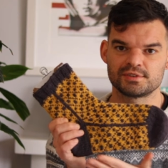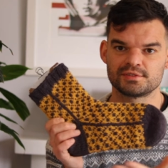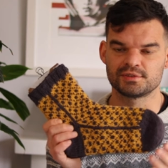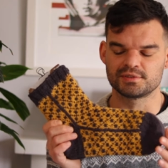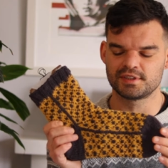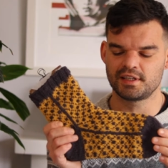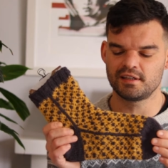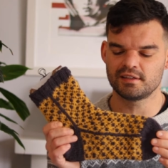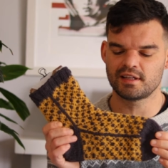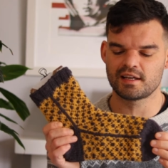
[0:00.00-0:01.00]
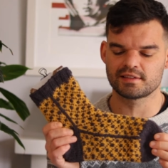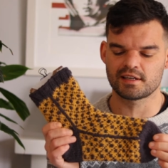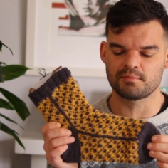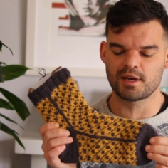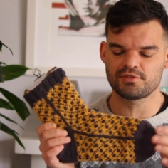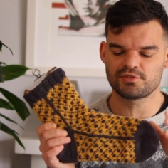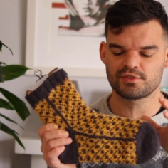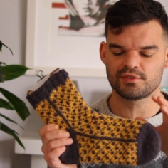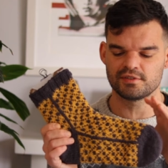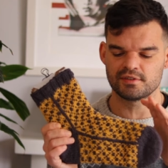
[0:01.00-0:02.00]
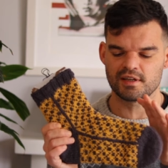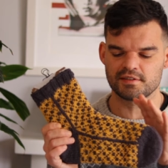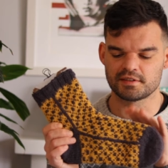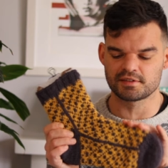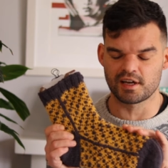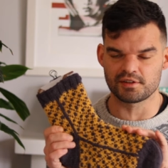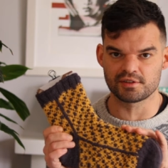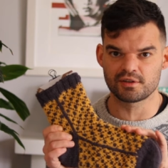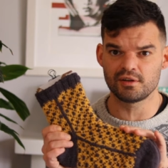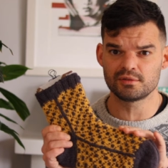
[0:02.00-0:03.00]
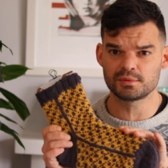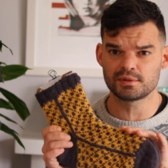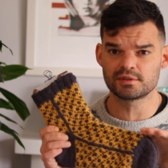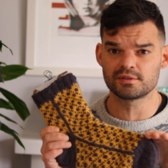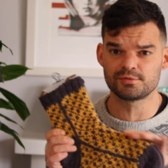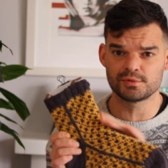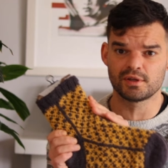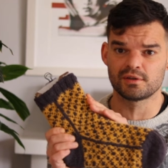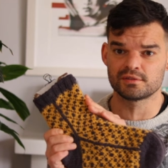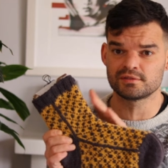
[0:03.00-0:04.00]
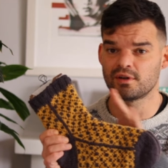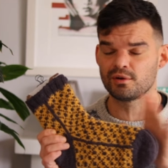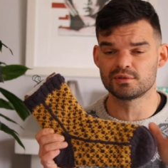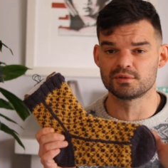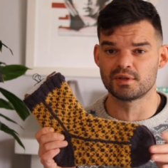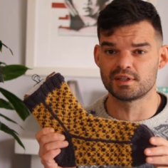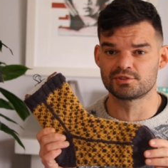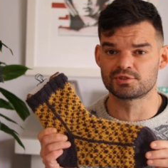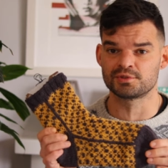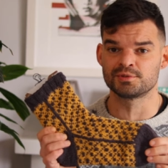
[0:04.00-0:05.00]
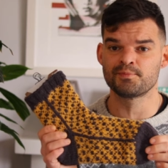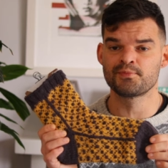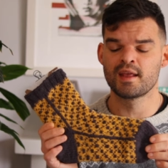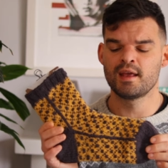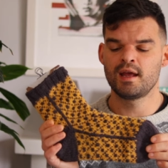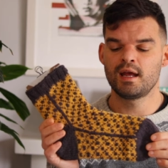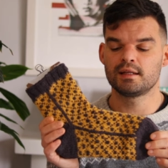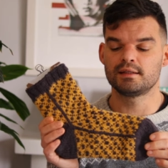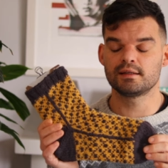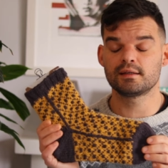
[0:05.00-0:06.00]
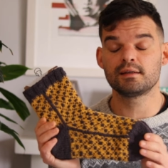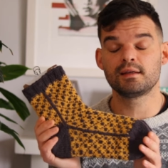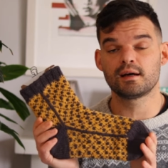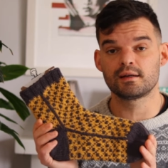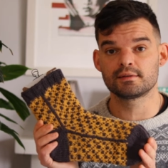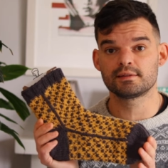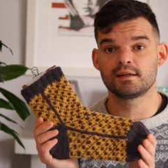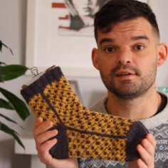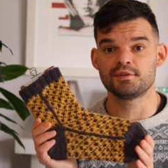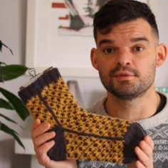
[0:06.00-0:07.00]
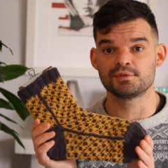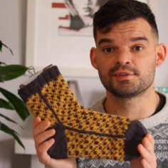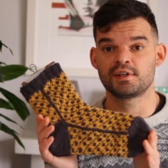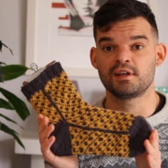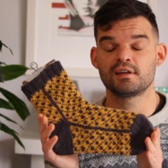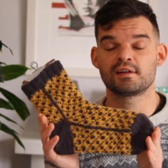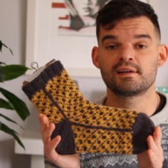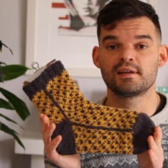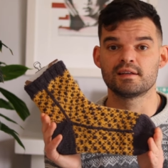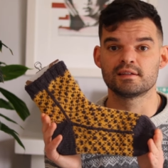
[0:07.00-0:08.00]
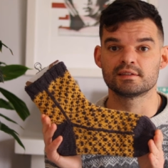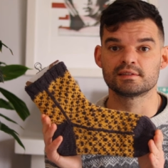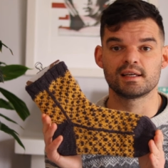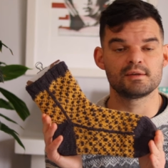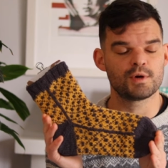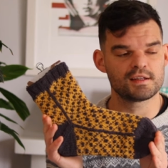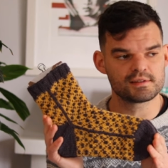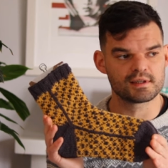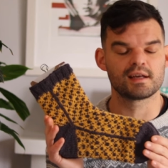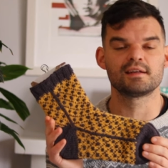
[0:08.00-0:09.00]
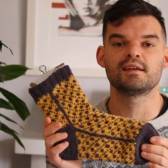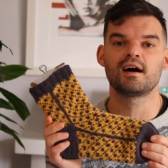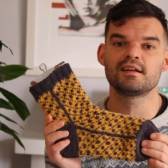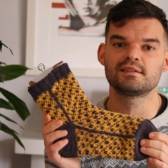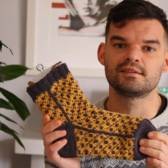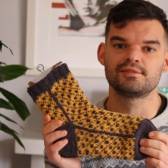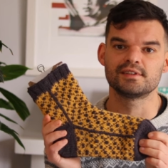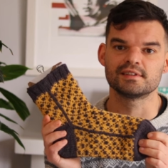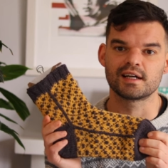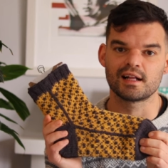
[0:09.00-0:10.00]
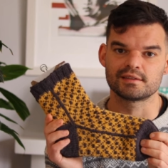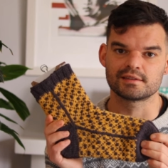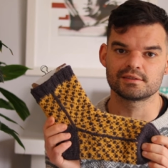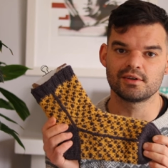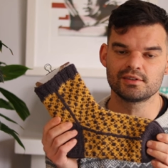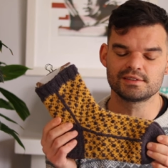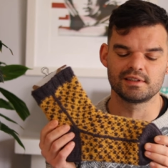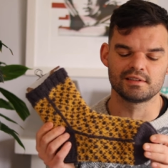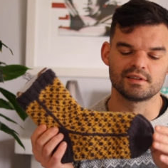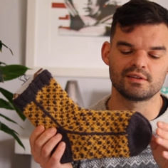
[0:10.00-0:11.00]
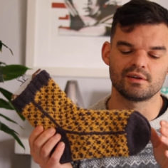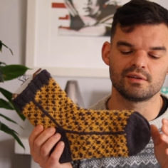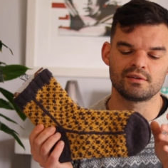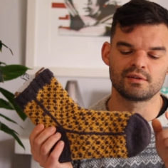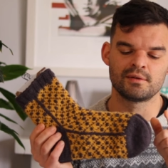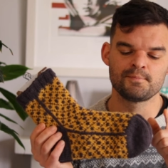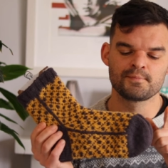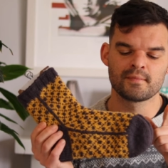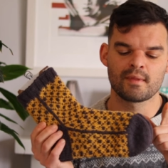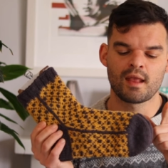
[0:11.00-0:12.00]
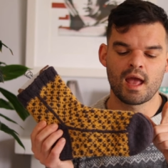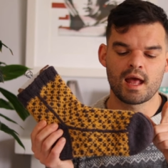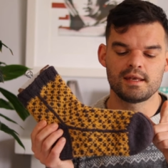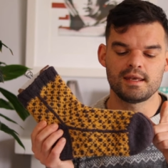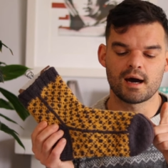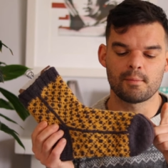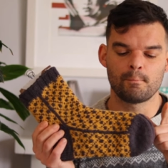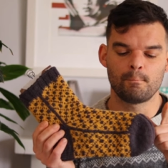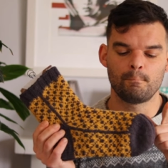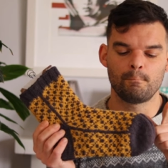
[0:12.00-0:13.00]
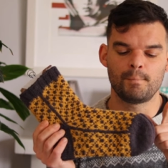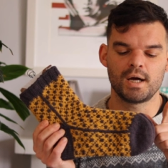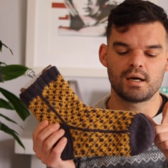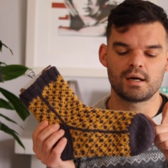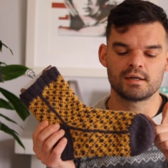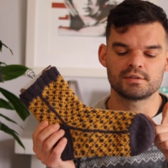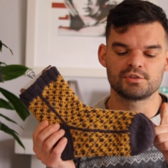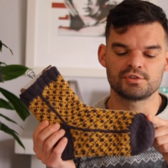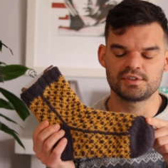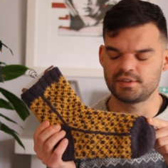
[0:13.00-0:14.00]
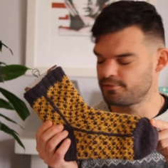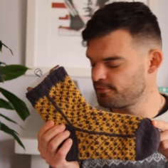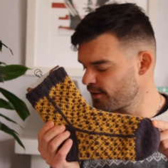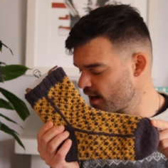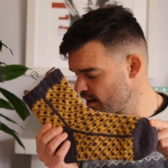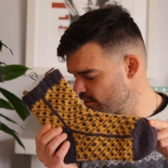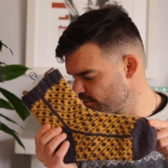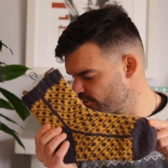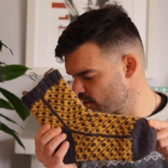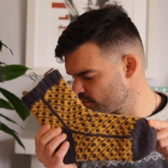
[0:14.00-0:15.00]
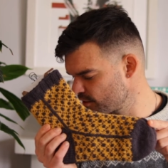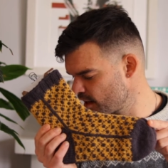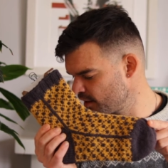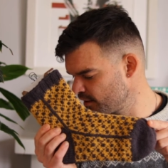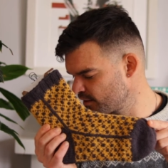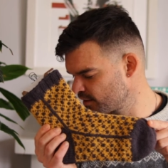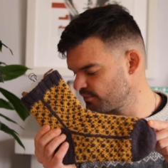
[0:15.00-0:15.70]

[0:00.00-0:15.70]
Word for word: toe heel as I mentioned. It's a stranded color work full on all the way through. The yarn that I used here is once again Adriafil Calza Socks in the color number 35 if I'm right